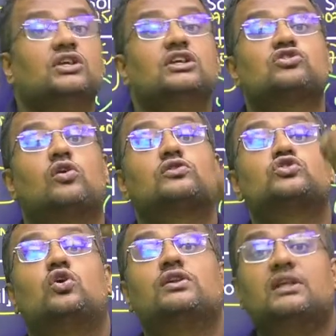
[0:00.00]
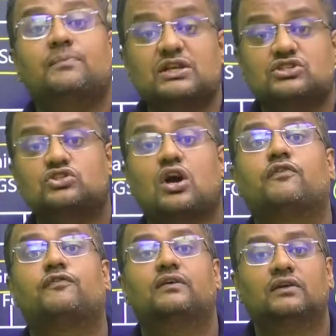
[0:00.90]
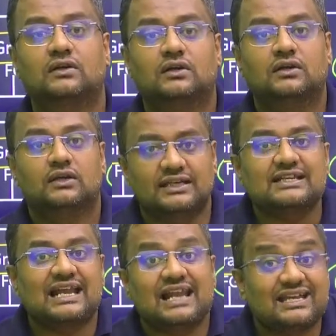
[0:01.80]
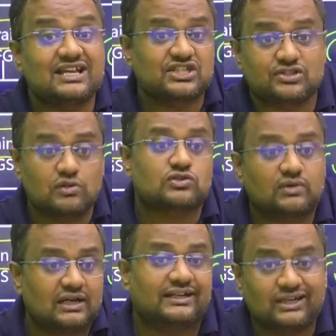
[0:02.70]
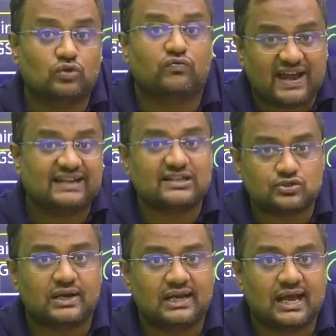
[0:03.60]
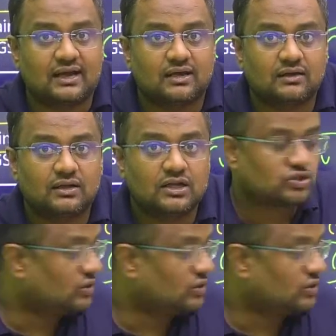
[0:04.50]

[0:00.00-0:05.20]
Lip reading: is also on the basis of, LIH is also related to fine grained soil, na? So